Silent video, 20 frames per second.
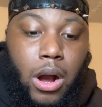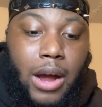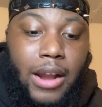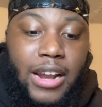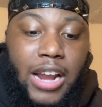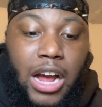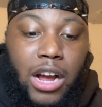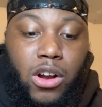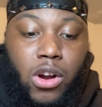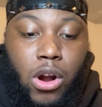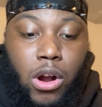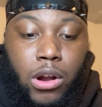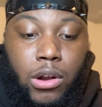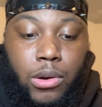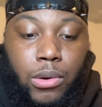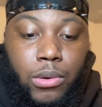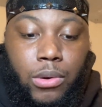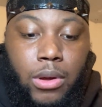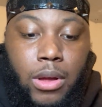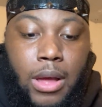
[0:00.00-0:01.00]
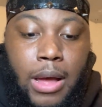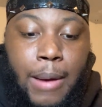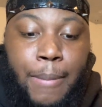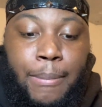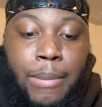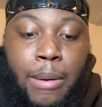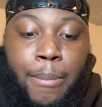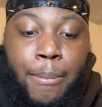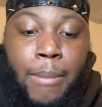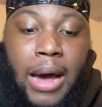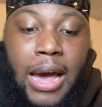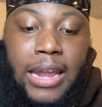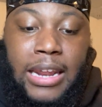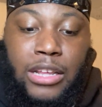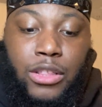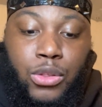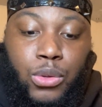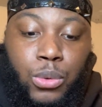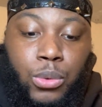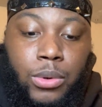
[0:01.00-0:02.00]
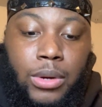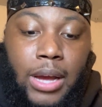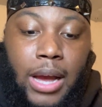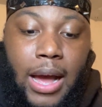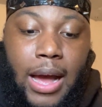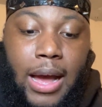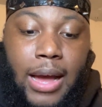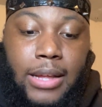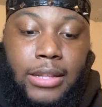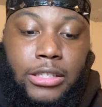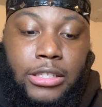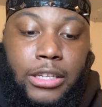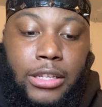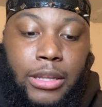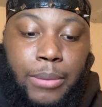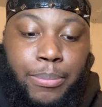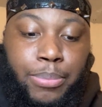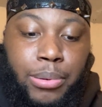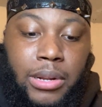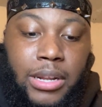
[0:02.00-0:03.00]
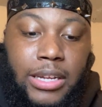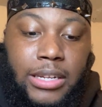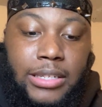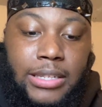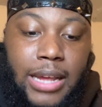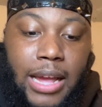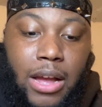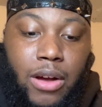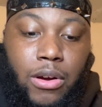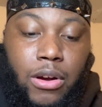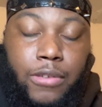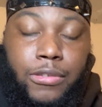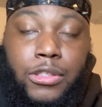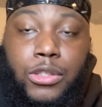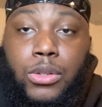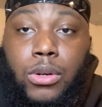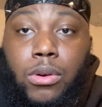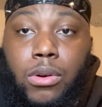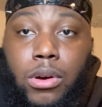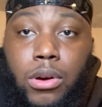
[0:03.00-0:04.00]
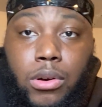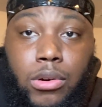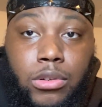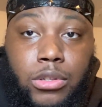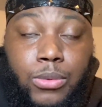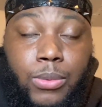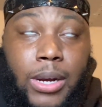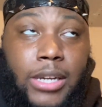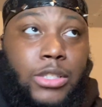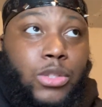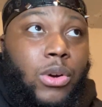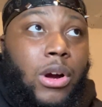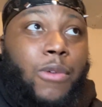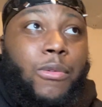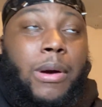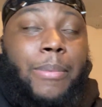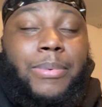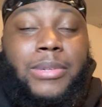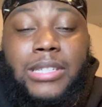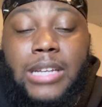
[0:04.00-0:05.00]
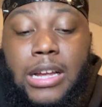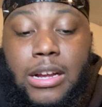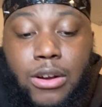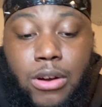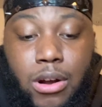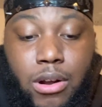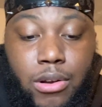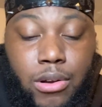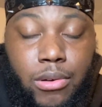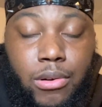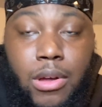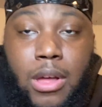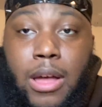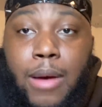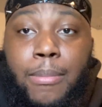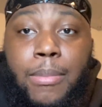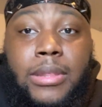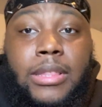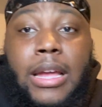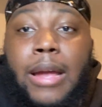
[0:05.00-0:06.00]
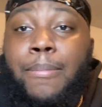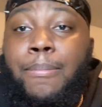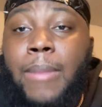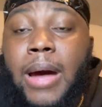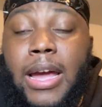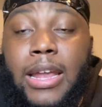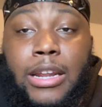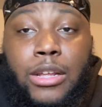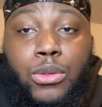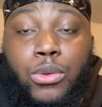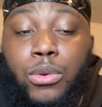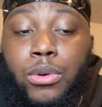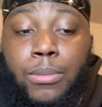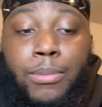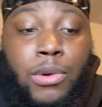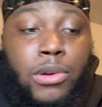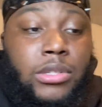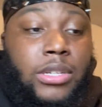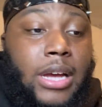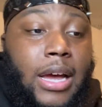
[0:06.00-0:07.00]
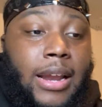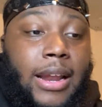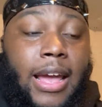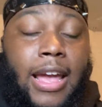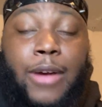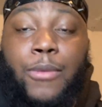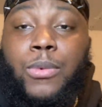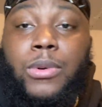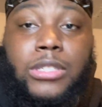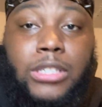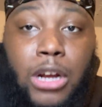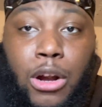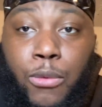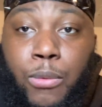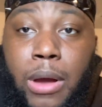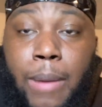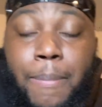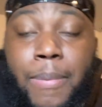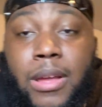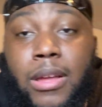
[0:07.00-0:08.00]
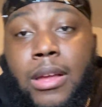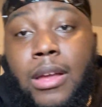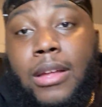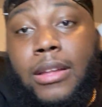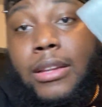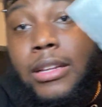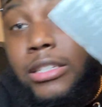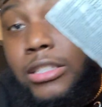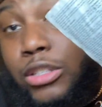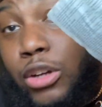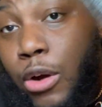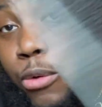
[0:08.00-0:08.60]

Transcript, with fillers: are not carnal, but mighty through God to the pulling down of strongholds, right? So our weapons ain't carnal, but they mighty through the Most High. Hey, what's our weapon? This is